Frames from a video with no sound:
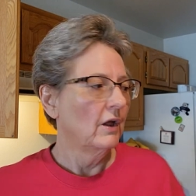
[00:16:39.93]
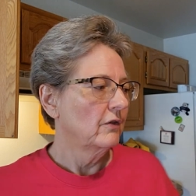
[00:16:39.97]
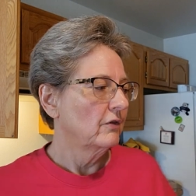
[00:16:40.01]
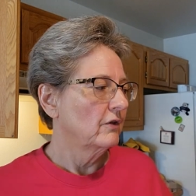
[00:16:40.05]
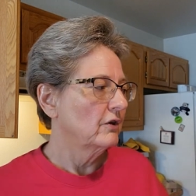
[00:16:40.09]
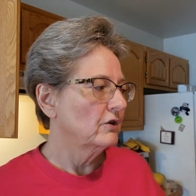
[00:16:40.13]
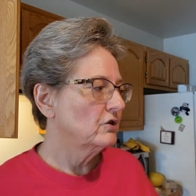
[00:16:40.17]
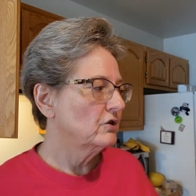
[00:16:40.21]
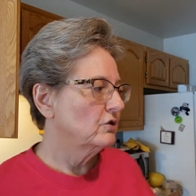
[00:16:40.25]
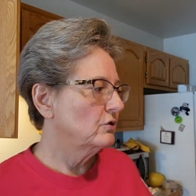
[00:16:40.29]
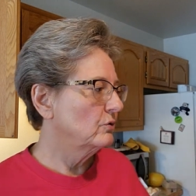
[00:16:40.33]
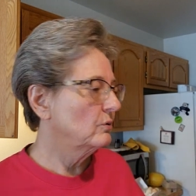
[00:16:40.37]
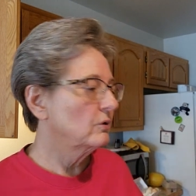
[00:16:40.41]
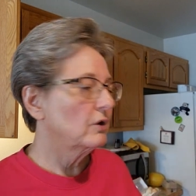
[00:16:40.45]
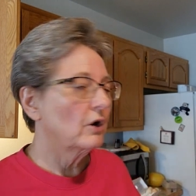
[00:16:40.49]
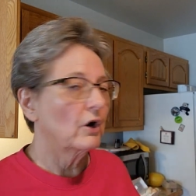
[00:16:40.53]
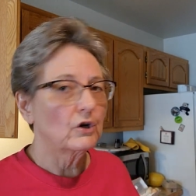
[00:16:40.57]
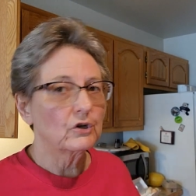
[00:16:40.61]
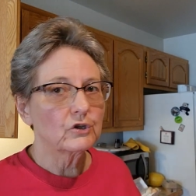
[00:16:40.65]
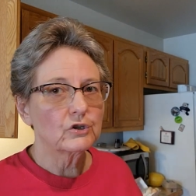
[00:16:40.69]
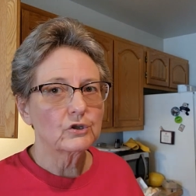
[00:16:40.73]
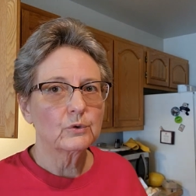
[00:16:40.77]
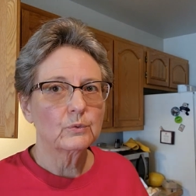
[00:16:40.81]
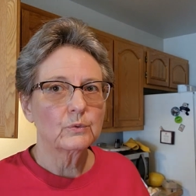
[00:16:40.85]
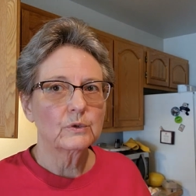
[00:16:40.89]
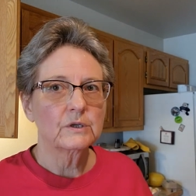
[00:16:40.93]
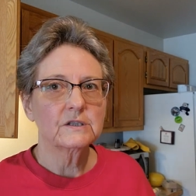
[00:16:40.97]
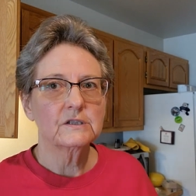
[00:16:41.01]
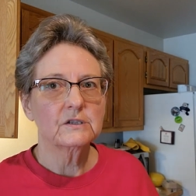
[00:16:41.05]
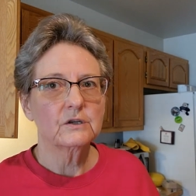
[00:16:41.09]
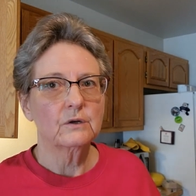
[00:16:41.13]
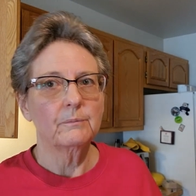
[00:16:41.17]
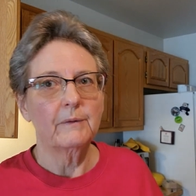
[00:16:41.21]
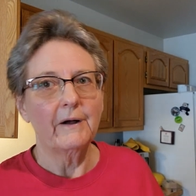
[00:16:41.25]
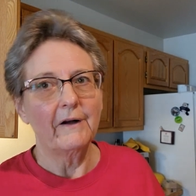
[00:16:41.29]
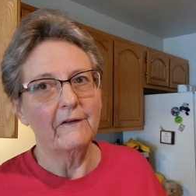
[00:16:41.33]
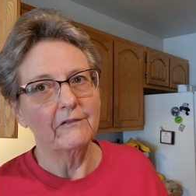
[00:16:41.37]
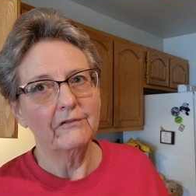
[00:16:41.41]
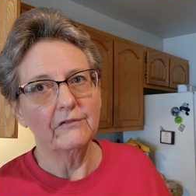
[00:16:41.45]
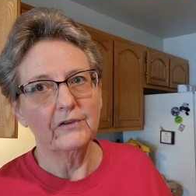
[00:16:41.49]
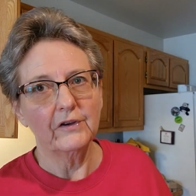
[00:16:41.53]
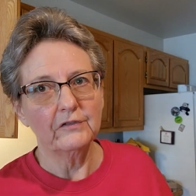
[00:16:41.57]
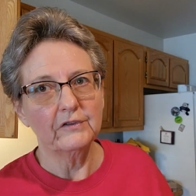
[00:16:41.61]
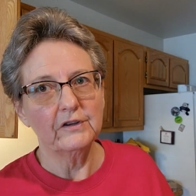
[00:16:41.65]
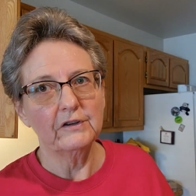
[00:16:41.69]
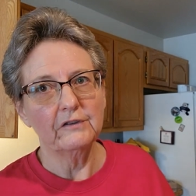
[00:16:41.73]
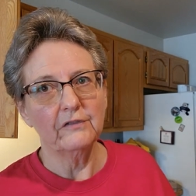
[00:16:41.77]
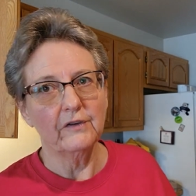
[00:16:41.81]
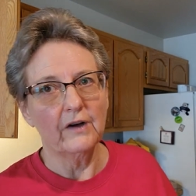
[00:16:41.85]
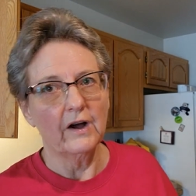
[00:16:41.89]
the two larger ones are about
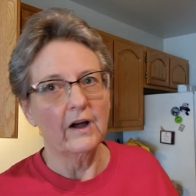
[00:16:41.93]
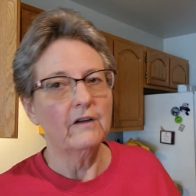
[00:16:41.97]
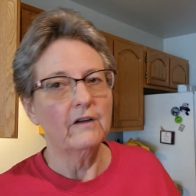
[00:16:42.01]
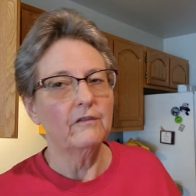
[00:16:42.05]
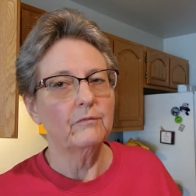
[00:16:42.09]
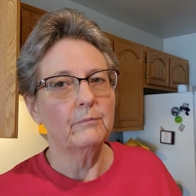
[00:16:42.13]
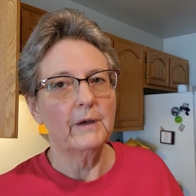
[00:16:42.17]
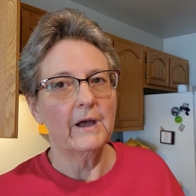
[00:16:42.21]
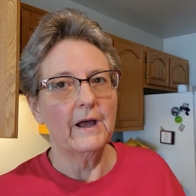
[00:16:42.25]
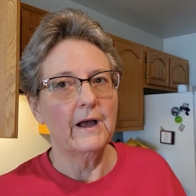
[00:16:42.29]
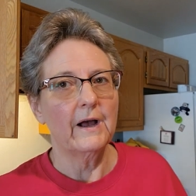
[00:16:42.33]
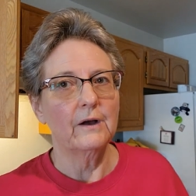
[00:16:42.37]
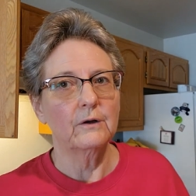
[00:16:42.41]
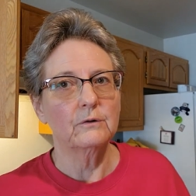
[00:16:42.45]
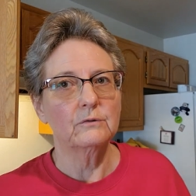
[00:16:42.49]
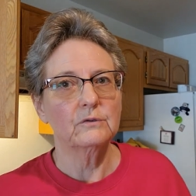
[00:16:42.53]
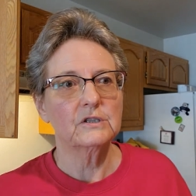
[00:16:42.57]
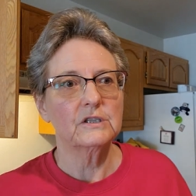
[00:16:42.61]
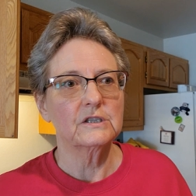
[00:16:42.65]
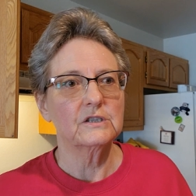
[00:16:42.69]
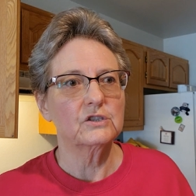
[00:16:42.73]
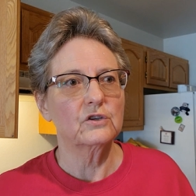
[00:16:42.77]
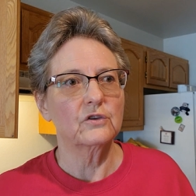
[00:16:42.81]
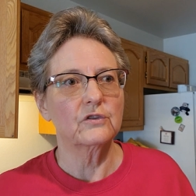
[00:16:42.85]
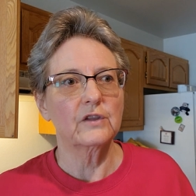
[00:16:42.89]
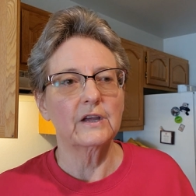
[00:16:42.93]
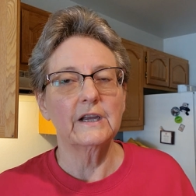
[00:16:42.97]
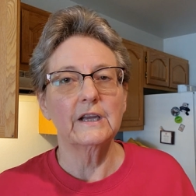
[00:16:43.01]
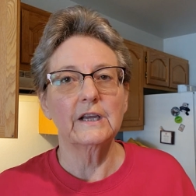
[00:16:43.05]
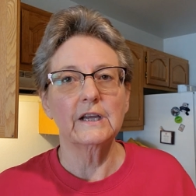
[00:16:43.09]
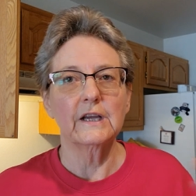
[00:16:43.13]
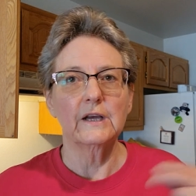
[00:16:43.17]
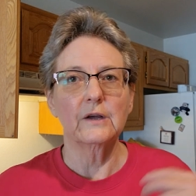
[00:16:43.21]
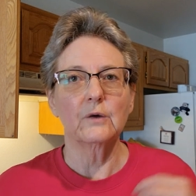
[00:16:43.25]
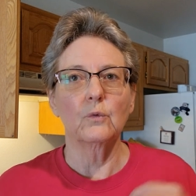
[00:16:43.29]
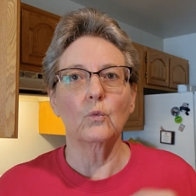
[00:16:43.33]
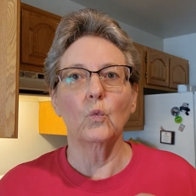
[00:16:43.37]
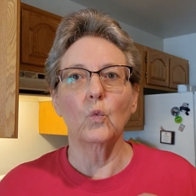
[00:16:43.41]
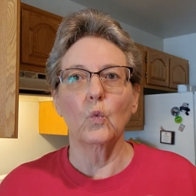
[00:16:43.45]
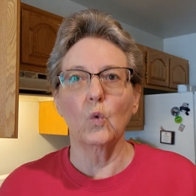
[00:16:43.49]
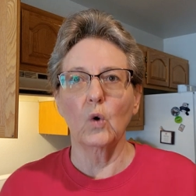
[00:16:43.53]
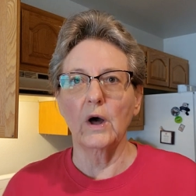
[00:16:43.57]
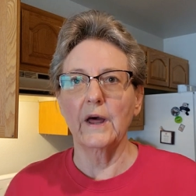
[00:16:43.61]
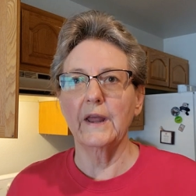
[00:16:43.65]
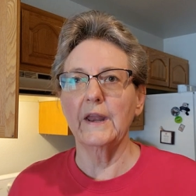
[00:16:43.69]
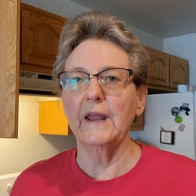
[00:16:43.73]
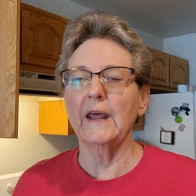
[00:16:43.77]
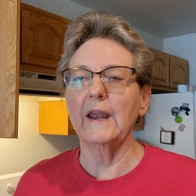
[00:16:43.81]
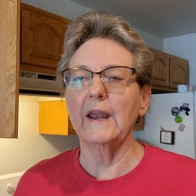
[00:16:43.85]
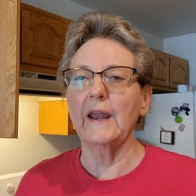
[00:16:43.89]
55 pounds and so they get
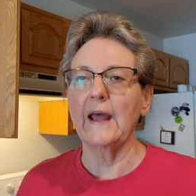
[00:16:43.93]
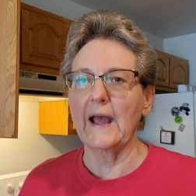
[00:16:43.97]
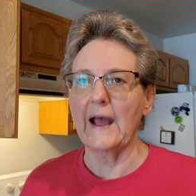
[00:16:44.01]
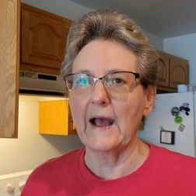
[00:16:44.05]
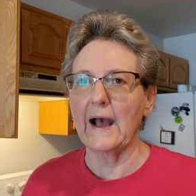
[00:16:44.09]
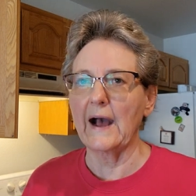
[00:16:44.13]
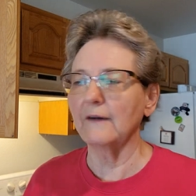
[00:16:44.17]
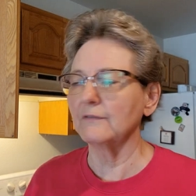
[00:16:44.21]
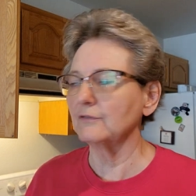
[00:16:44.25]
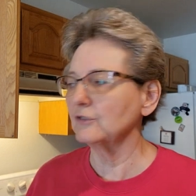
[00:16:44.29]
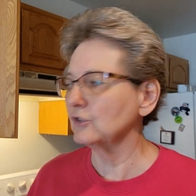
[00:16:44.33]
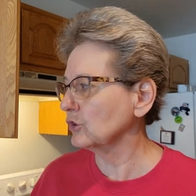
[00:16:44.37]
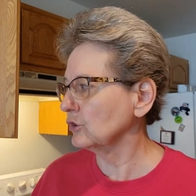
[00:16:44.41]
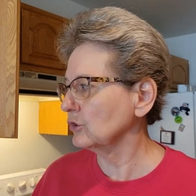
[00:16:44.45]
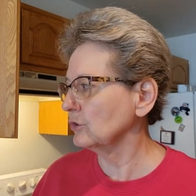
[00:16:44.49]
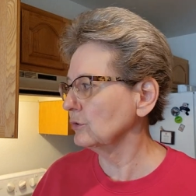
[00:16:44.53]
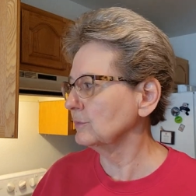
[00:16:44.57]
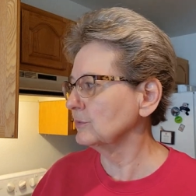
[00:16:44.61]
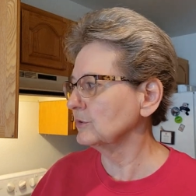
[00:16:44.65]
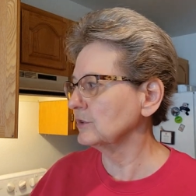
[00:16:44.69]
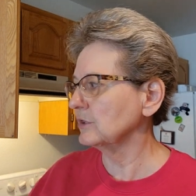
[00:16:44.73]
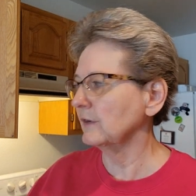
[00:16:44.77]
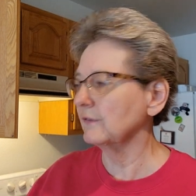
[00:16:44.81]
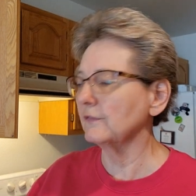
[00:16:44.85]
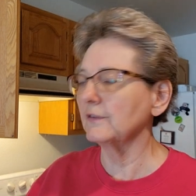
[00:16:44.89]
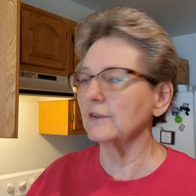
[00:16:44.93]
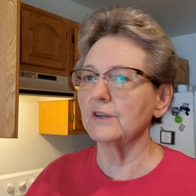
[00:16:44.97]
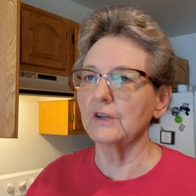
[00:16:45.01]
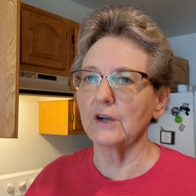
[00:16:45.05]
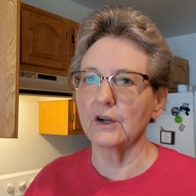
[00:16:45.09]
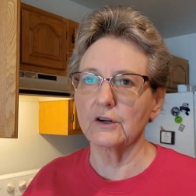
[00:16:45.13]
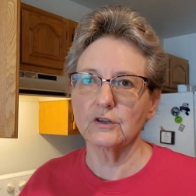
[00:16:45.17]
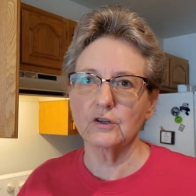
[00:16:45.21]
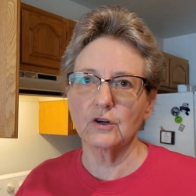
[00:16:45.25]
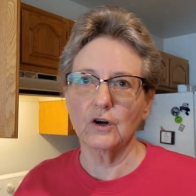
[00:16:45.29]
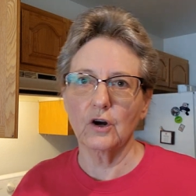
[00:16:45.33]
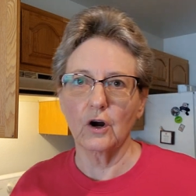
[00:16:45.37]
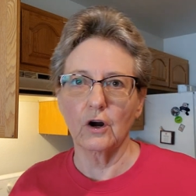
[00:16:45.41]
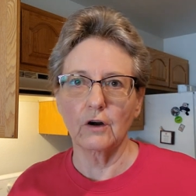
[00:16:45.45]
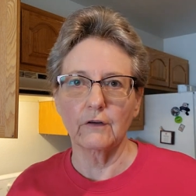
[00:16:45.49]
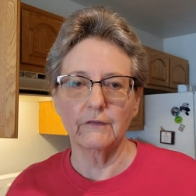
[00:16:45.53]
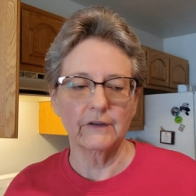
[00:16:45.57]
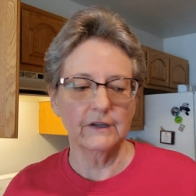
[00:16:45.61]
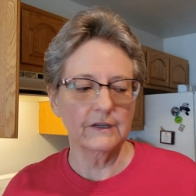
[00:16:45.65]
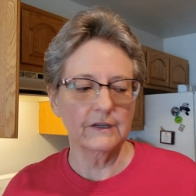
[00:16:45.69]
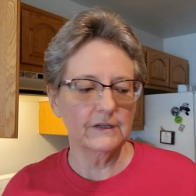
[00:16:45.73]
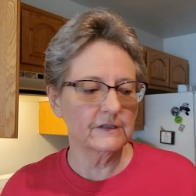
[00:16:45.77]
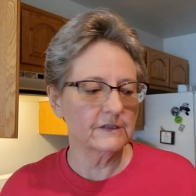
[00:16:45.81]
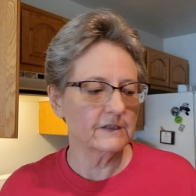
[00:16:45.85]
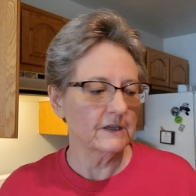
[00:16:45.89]
one and a half scoops of the Dr.
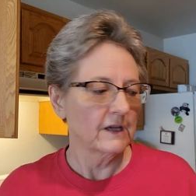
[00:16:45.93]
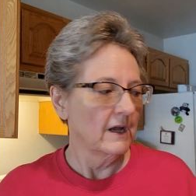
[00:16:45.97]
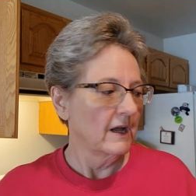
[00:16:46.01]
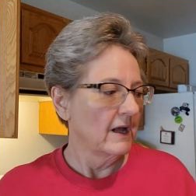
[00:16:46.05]
Harvey's